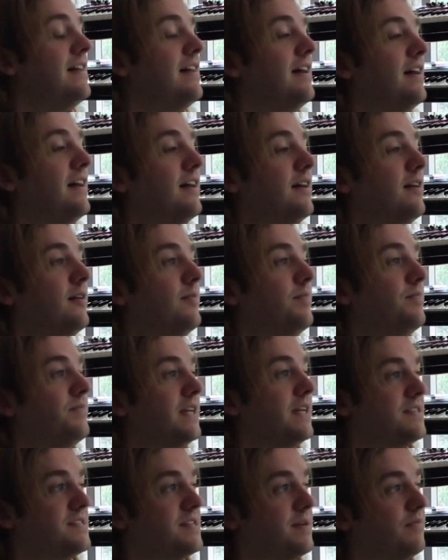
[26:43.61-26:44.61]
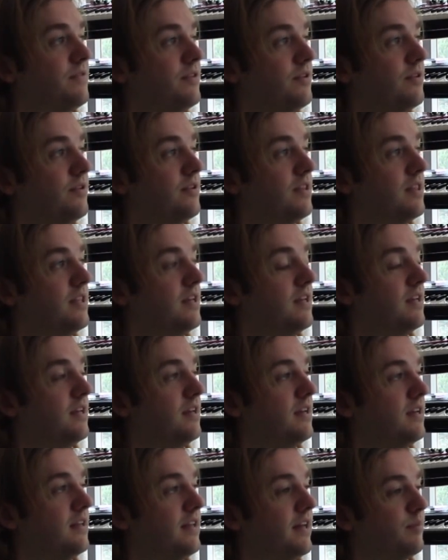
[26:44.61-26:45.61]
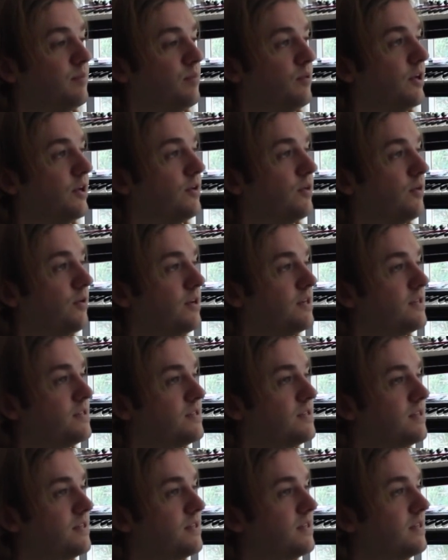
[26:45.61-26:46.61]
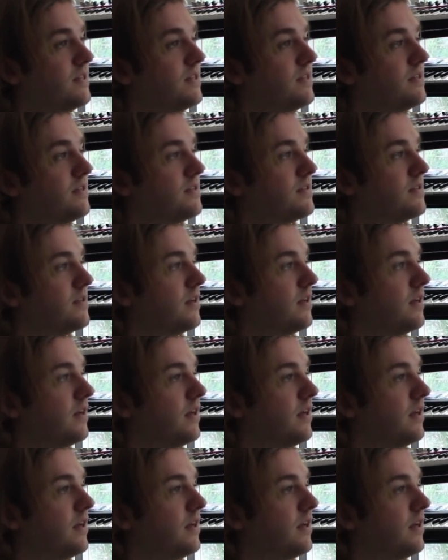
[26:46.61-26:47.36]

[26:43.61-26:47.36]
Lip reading: Except for the like pre-choruses,